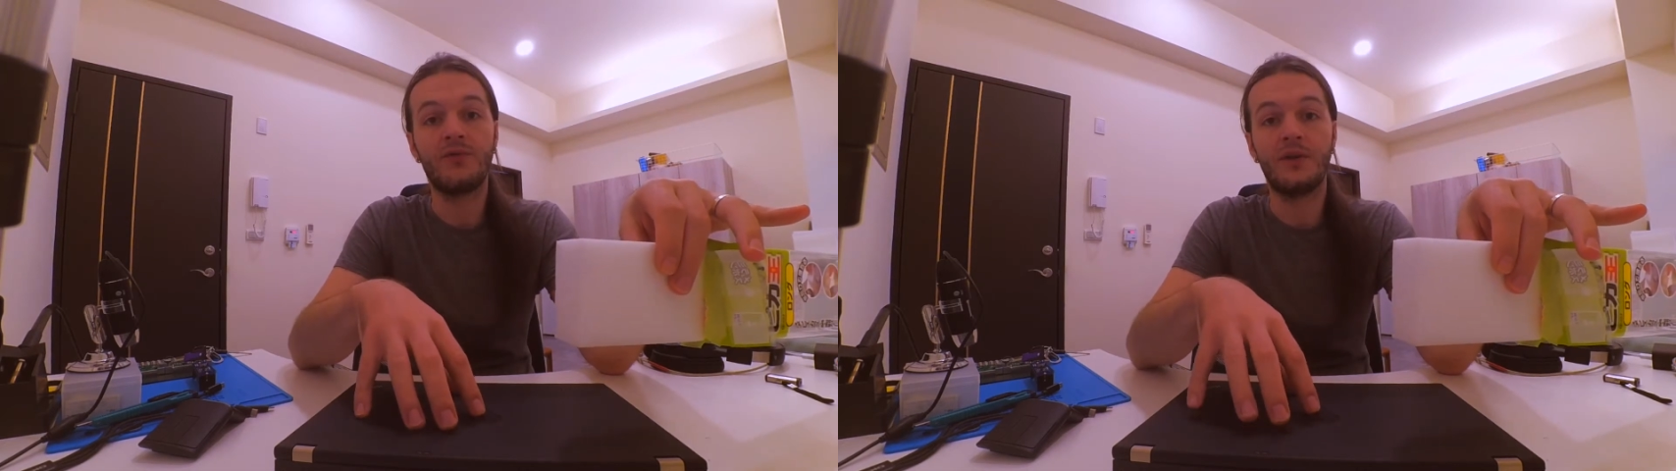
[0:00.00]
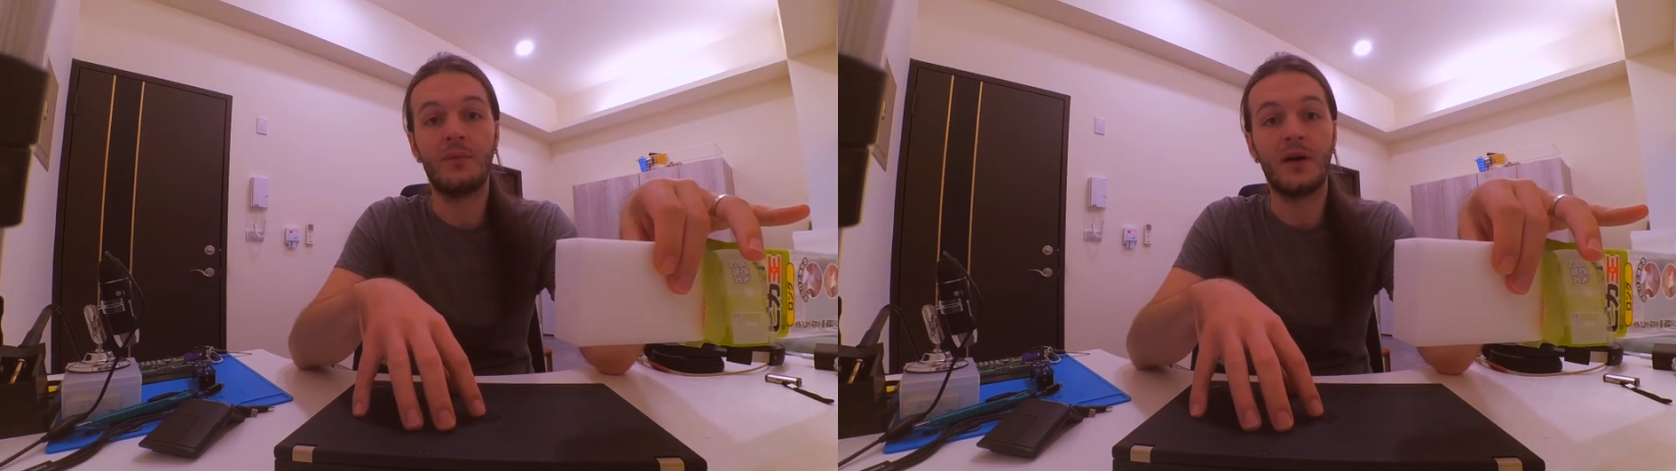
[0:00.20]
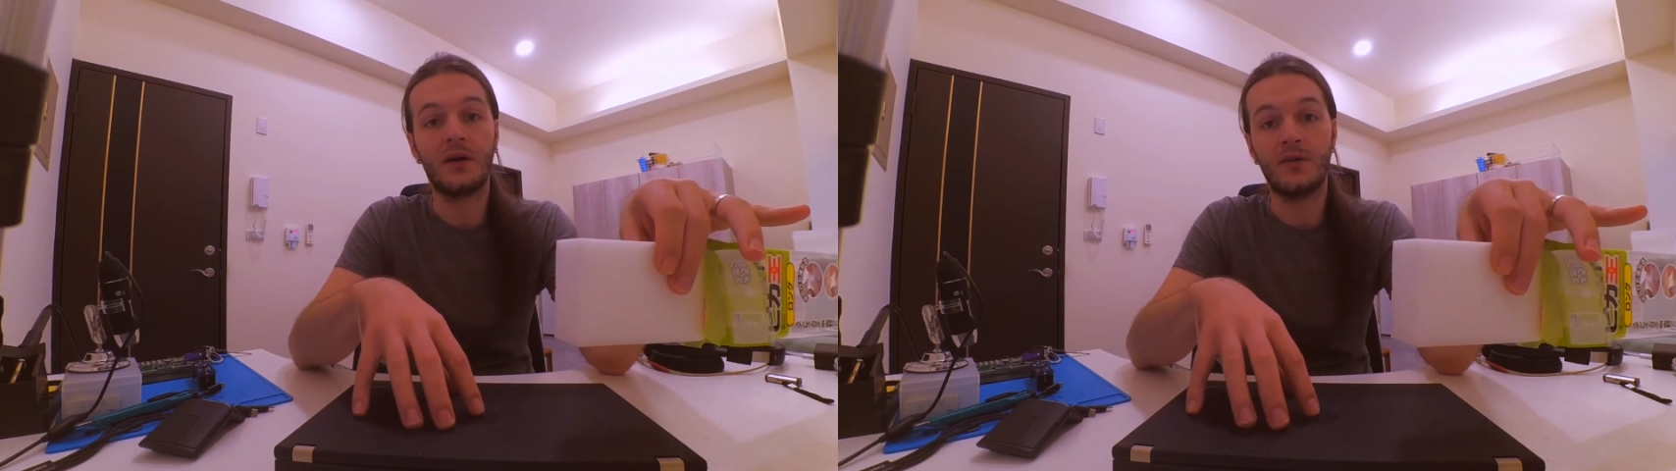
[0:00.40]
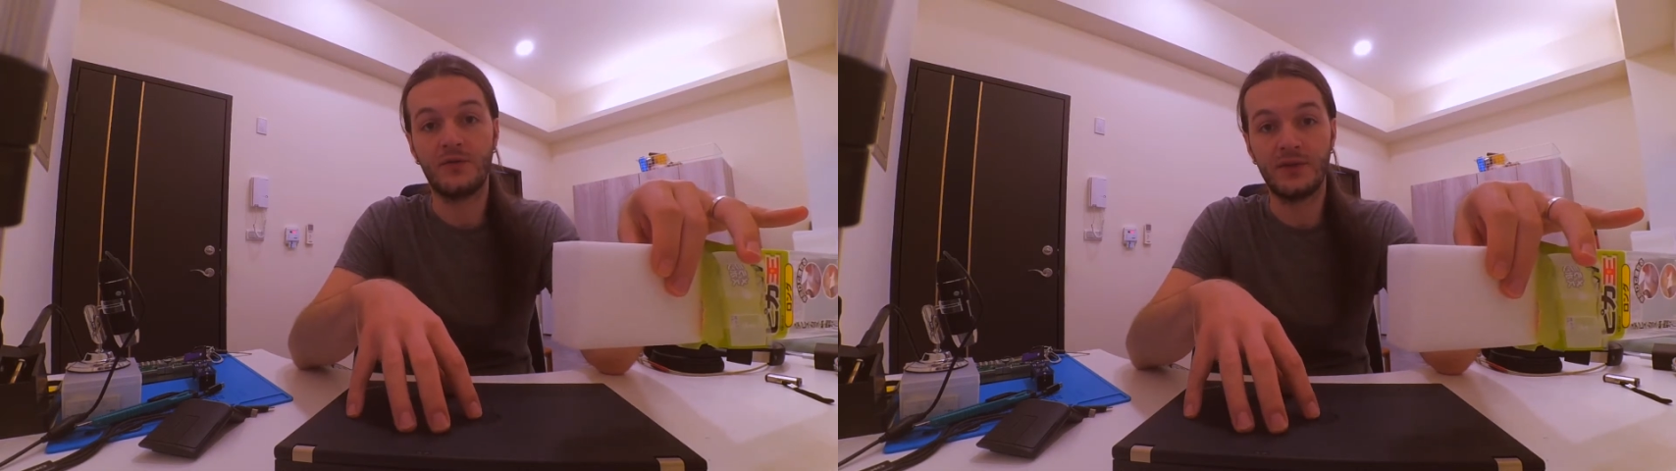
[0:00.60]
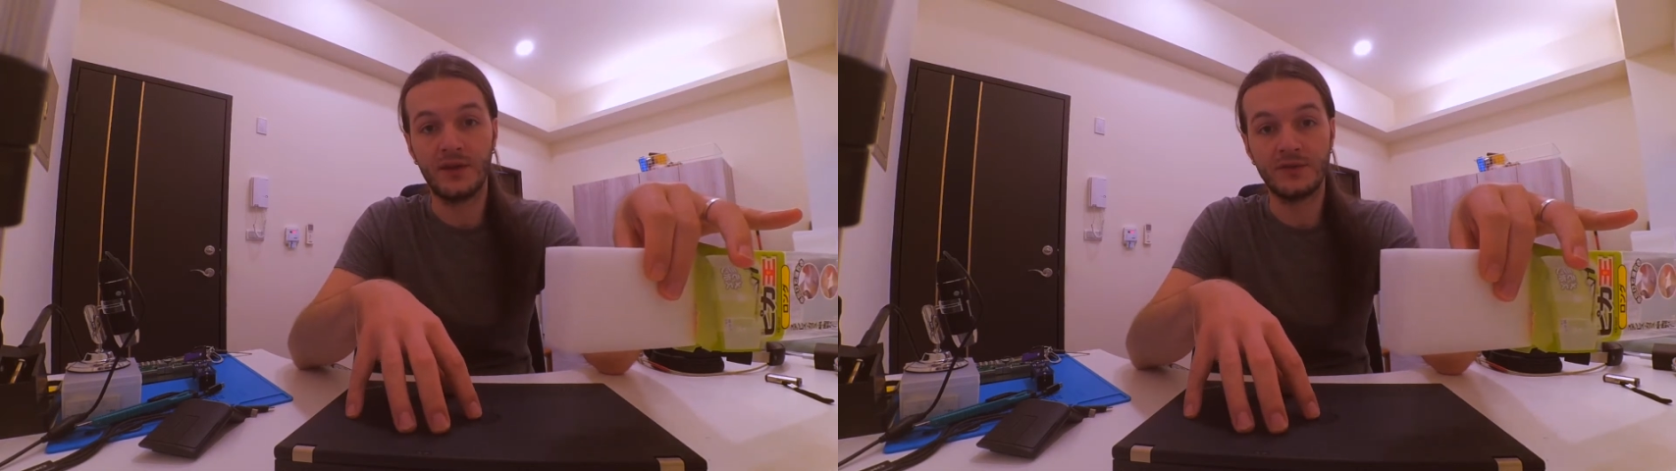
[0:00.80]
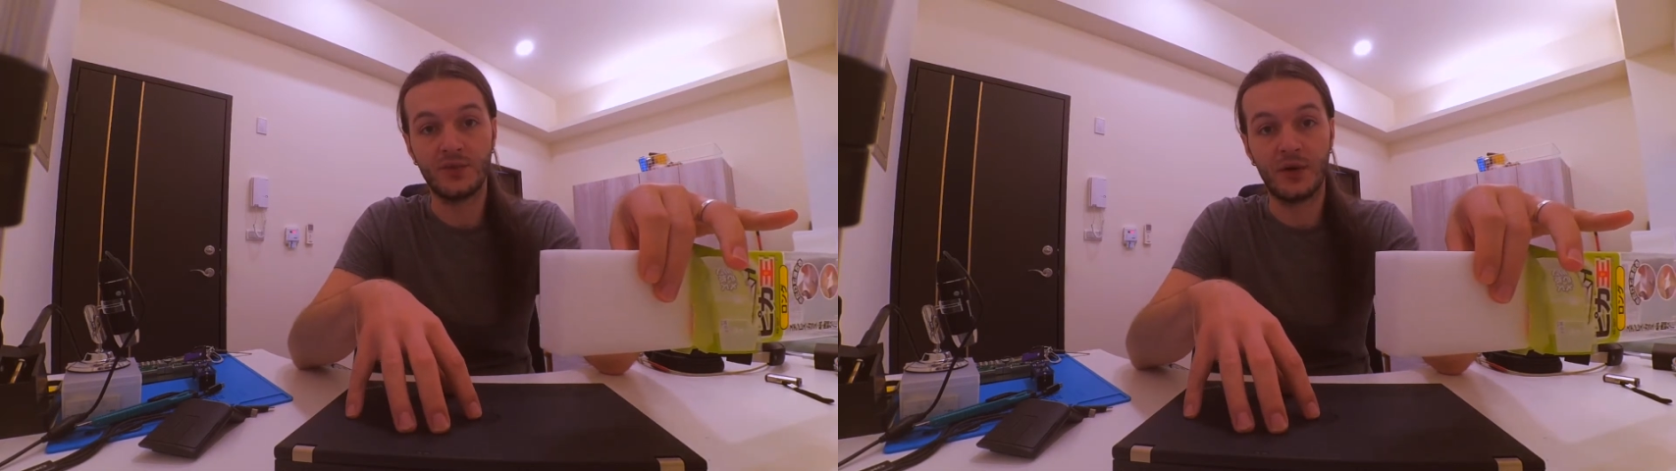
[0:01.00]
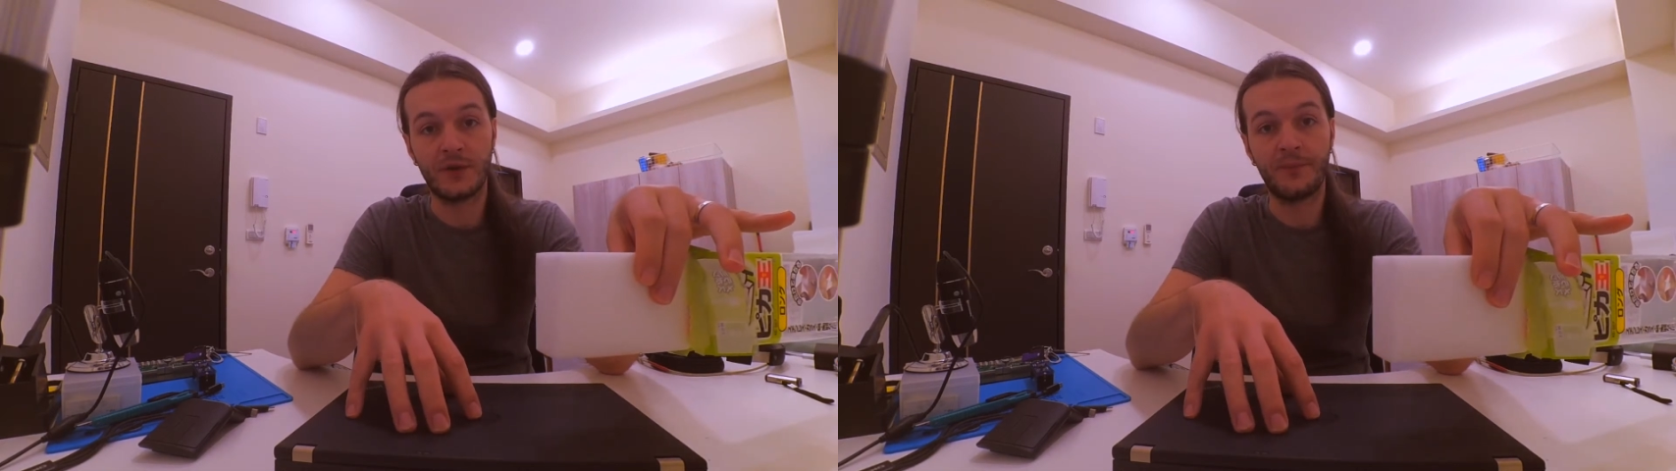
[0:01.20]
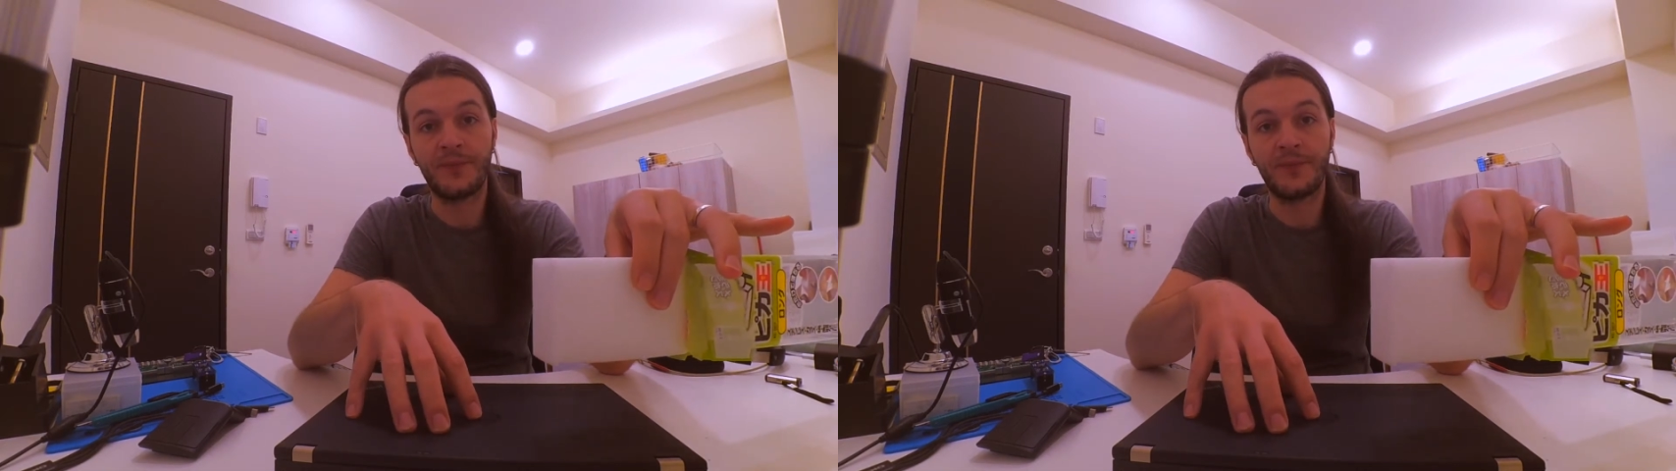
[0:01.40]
the mark of this one.